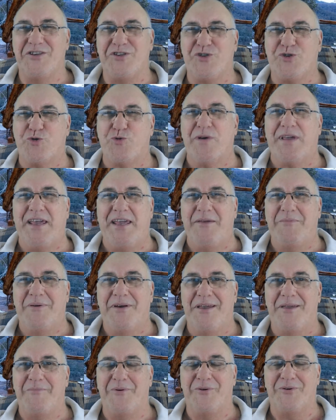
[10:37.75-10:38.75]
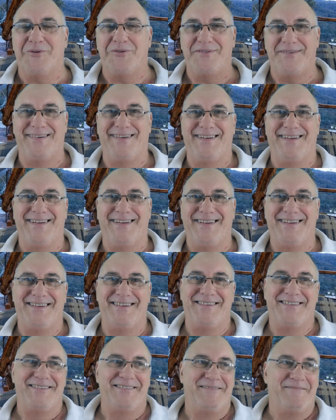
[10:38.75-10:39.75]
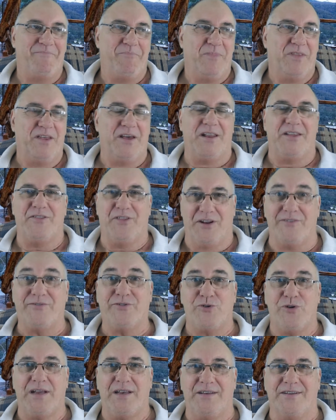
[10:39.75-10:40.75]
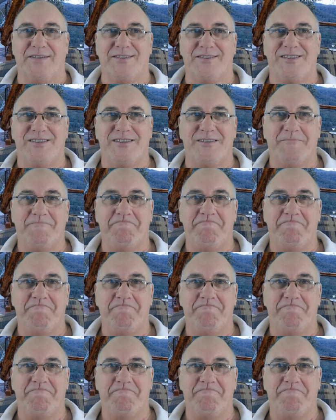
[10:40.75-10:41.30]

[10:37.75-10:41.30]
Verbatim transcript: tricky people that, that have tricked us.